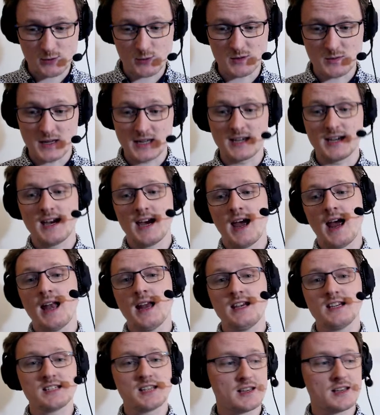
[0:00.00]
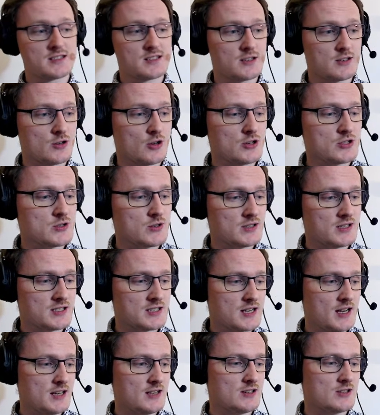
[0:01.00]
was making any sense at all, so I
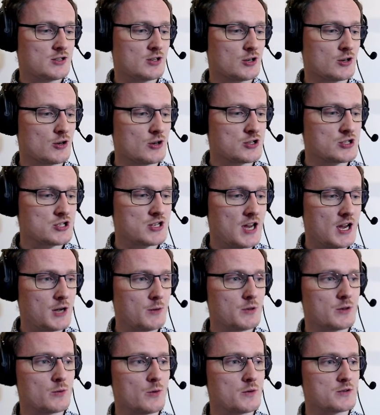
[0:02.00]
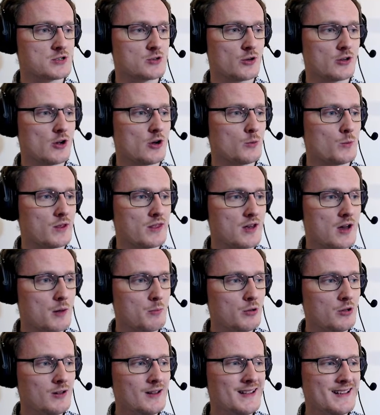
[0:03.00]
decided to cross-check it with what was going on with
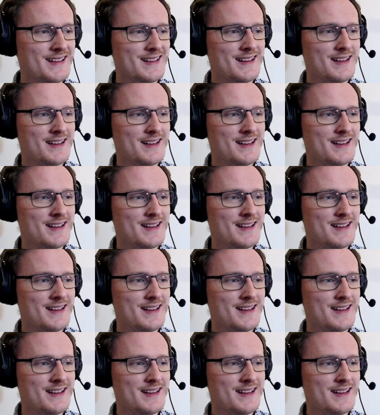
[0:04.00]
Hubble.